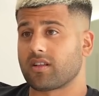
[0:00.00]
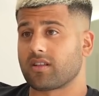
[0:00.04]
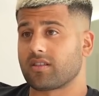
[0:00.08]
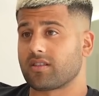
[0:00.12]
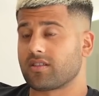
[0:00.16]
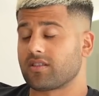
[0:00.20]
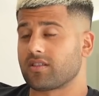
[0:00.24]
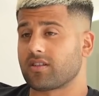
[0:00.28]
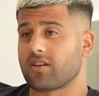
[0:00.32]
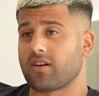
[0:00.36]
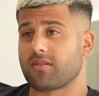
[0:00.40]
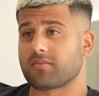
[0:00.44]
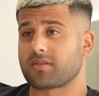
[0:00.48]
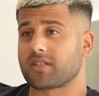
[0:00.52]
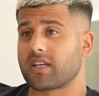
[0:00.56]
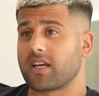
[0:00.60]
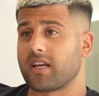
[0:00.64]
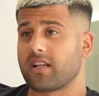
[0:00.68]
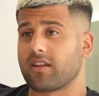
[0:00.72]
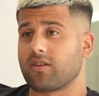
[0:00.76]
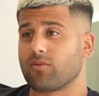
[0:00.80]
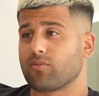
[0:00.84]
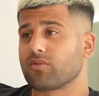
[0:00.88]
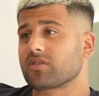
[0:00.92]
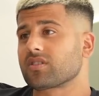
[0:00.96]
You know what I'm
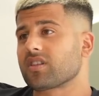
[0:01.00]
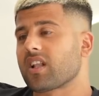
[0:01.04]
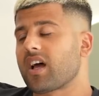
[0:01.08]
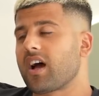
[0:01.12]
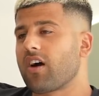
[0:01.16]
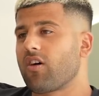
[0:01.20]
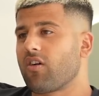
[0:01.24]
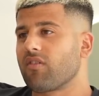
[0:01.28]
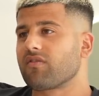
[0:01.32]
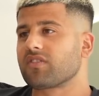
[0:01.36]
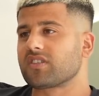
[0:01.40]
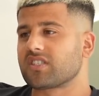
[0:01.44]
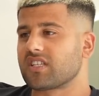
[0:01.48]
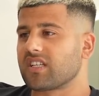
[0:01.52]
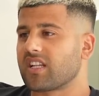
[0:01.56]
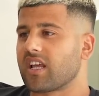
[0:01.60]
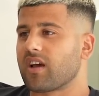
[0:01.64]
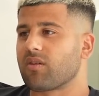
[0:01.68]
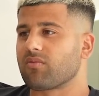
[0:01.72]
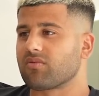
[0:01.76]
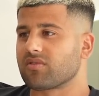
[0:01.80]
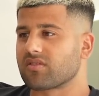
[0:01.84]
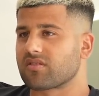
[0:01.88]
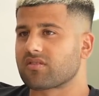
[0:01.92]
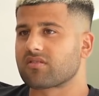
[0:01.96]
saying? It was like, obviously there
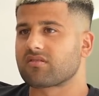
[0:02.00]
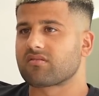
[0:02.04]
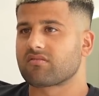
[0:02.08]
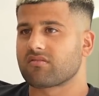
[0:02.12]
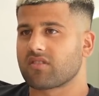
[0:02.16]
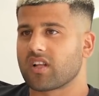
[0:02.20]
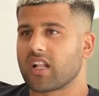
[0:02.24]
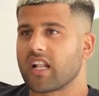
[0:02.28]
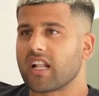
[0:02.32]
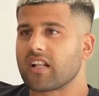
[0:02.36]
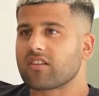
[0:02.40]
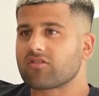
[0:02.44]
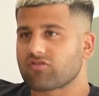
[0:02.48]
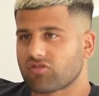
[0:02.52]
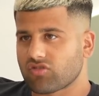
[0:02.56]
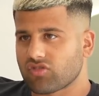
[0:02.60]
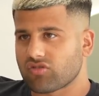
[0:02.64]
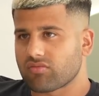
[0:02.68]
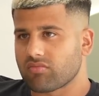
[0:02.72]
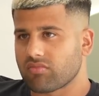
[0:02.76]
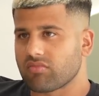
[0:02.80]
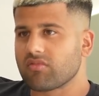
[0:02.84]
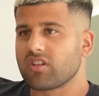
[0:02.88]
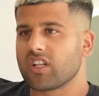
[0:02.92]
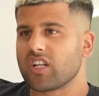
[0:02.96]
was
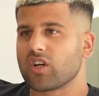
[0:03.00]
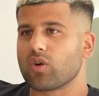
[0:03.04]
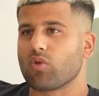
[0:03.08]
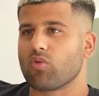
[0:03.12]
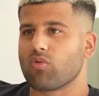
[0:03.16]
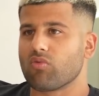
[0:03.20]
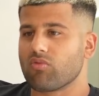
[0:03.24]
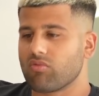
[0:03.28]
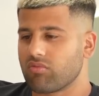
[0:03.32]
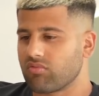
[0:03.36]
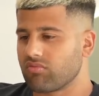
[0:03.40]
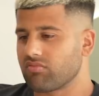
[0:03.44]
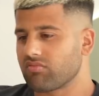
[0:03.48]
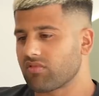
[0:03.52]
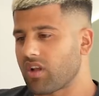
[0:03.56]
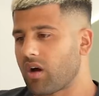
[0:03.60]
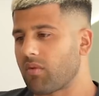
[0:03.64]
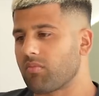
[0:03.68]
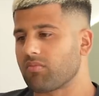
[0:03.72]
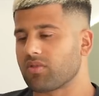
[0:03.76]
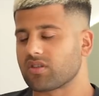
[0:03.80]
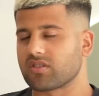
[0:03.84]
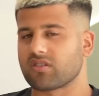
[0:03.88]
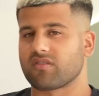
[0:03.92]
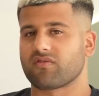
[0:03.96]
little
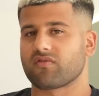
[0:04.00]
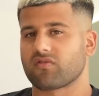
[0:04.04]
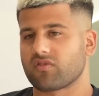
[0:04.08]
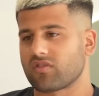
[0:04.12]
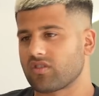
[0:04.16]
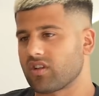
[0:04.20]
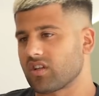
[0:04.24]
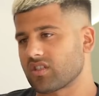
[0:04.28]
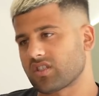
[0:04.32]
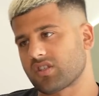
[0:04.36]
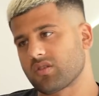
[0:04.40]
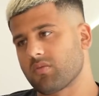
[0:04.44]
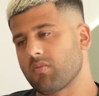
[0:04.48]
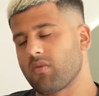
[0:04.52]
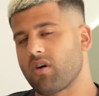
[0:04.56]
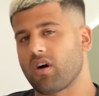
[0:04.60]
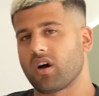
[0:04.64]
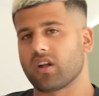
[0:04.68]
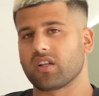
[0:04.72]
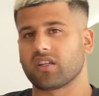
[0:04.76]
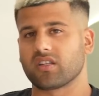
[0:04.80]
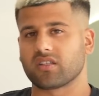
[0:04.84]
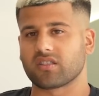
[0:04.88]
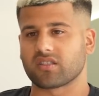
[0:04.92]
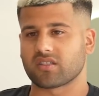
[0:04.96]
numbers of like
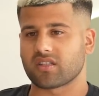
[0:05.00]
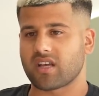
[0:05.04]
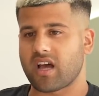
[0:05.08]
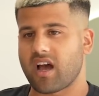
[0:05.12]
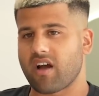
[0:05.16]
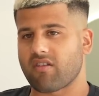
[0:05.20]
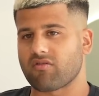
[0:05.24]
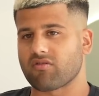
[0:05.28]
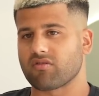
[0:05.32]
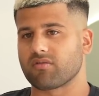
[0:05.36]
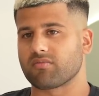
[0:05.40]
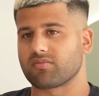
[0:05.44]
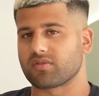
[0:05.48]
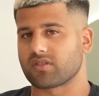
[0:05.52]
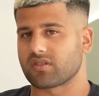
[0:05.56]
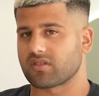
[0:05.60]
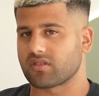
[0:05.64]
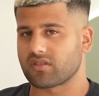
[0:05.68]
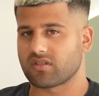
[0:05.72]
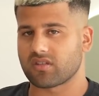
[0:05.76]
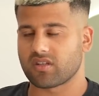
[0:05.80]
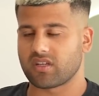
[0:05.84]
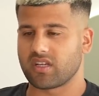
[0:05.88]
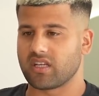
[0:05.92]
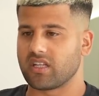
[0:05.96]
Somalians, Arabs,
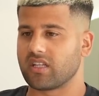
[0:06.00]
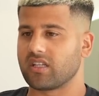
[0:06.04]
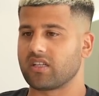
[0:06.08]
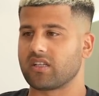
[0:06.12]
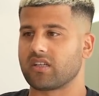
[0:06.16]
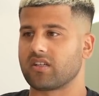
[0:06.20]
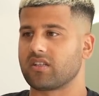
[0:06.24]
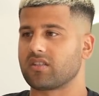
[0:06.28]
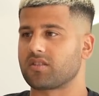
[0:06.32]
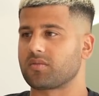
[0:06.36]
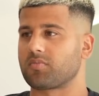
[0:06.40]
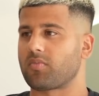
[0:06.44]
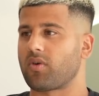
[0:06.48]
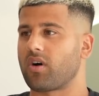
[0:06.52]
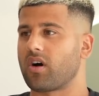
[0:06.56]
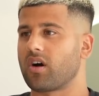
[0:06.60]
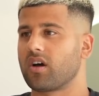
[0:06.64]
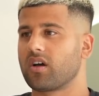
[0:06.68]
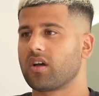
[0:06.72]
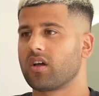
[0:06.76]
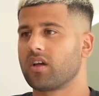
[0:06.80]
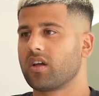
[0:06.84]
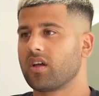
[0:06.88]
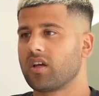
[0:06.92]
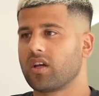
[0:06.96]
Indians, but
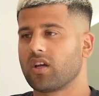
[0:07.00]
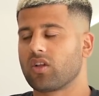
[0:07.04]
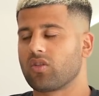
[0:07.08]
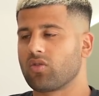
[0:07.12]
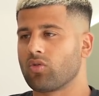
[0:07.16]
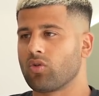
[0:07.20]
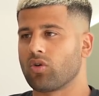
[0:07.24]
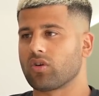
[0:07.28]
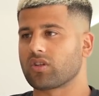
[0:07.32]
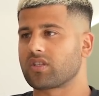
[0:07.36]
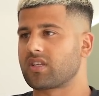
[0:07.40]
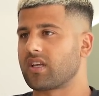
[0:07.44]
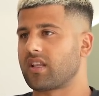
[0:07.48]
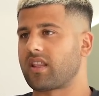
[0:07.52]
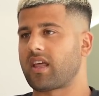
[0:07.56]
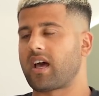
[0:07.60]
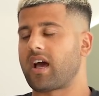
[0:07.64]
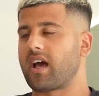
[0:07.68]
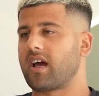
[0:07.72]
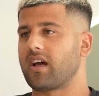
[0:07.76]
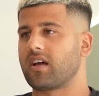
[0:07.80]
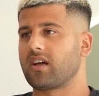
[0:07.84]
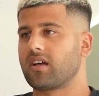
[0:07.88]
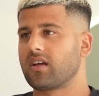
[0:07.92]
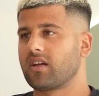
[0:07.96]
not to
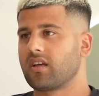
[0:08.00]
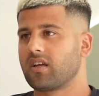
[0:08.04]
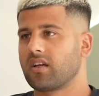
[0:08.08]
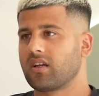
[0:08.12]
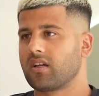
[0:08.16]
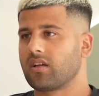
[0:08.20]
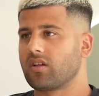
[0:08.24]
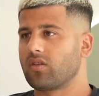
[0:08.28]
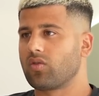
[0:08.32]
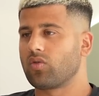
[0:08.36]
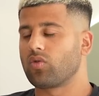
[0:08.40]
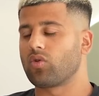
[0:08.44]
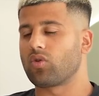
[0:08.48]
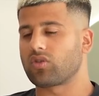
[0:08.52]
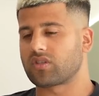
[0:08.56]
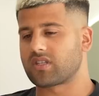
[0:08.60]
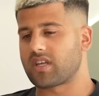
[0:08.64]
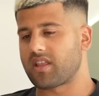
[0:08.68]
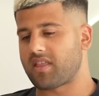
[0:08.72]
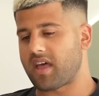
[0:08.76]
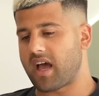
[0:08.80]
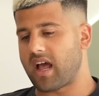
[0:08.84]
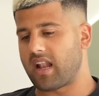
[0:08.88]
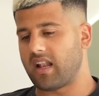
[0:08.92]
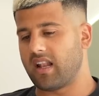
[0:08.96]
that
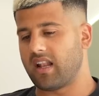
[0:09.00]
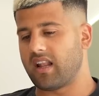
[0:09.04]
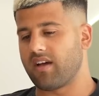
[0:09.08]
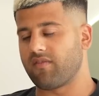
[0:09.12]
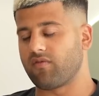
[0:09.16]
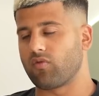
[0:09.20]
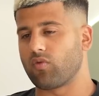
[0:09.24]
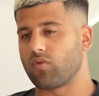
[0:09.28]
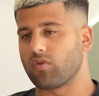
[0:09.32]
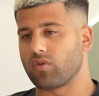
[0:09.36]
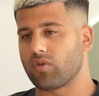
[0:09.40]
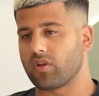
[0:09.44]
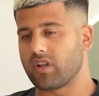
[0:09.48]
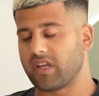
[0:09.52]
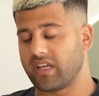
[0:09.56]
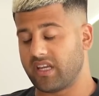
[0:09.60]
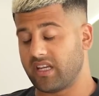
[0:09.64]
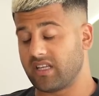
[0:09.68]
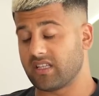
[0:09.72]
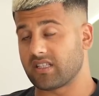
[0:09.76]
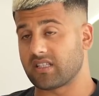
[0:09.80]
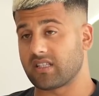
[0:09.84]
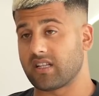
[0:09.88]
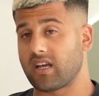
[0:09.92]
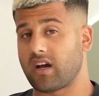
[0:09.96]
level it
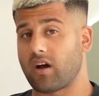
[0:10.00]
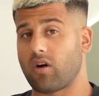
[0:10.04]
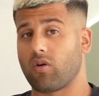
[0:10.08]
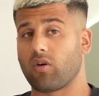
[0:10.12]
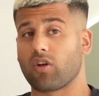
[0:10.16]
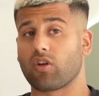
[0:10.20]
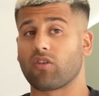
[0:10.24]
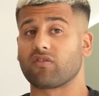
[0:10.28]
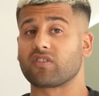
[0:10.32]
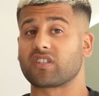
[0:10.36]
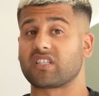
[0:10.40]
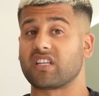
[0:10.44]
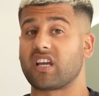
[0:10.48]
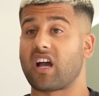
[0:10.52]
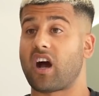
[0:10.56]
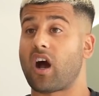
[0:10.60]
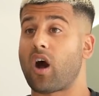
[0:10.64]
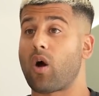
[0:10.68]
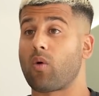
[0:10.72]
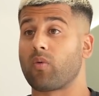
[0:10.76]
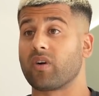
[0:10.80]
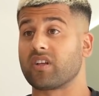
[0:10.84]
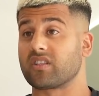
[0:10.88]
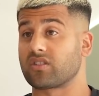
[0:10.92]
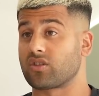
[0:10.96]
is now. And obviously
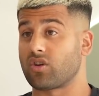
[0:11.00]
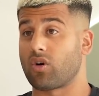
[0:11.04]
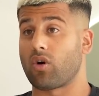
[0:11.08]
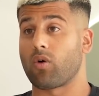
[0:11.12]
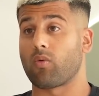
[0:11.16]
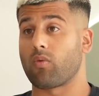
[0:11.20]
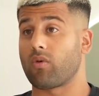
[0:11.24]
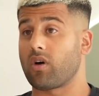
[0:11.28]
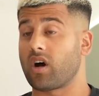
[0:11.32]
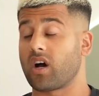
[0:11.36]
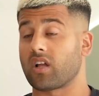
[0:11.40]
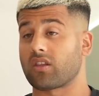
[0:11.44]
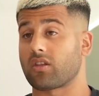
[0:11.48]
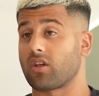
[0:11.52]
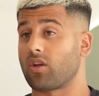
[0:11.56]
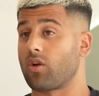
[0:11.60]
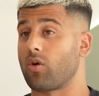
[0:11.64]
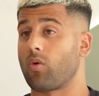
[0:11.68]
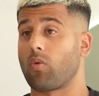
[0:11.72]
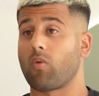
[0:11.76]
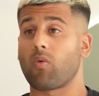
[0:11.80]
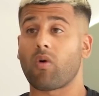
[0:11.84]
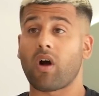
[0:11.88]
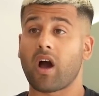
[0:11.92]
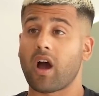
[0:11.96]
I don't know
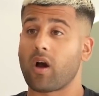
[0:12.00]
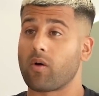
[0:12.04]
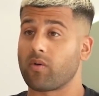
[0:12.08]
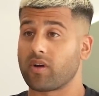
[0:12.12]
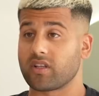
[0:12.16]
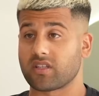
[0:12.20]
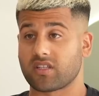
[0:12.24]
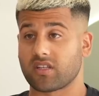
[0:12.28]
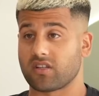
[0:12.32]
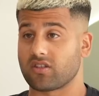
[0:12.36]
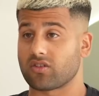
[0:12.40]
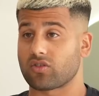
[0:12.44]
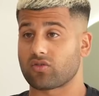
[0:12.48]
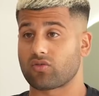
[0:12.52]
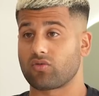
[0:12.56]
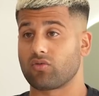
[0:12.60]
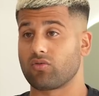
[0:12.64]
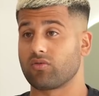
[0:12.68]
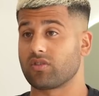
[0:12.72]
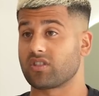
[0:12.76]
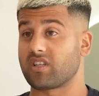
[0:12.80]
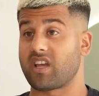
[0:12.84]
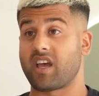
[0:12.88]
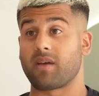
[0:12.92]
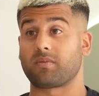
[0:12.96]
why I went to the school, it
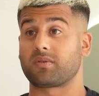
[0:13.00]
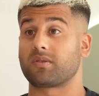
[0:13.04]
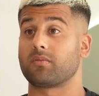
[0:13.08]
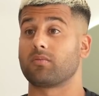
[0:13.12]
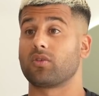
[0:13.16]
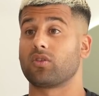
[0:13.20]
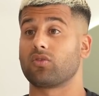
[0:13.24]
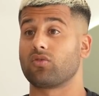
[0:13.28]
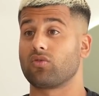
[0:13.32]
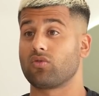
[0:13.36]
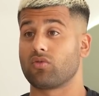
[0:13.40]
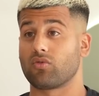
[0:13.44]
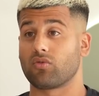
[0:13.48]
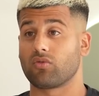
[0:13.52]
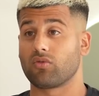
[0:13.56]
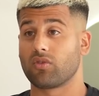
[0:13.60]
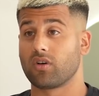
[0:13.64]
was Epsom and Ewell.